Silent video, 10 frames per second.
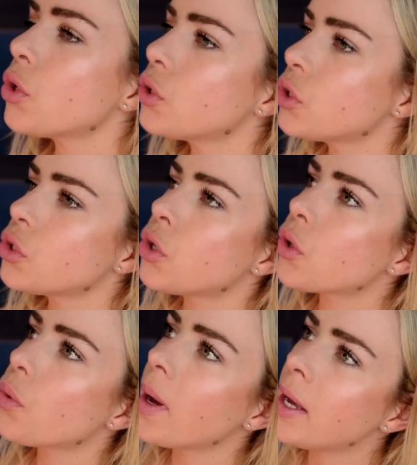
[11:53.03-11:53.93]
she's
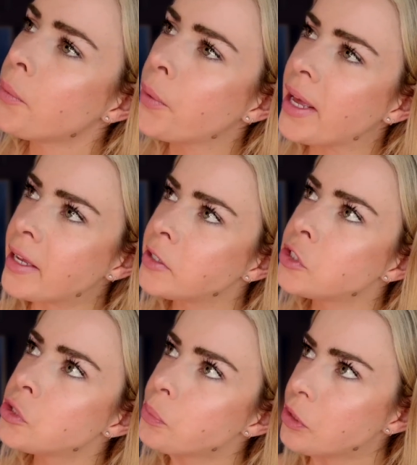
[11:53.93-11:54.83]
not quite a
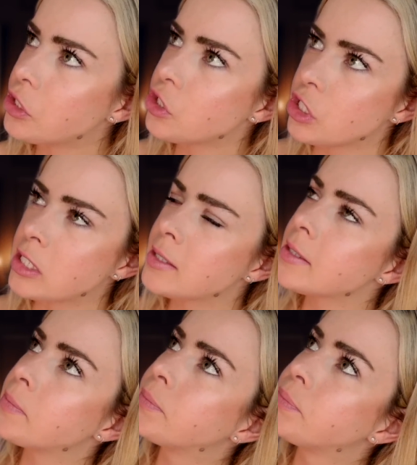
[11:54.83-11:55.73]
witch, but she's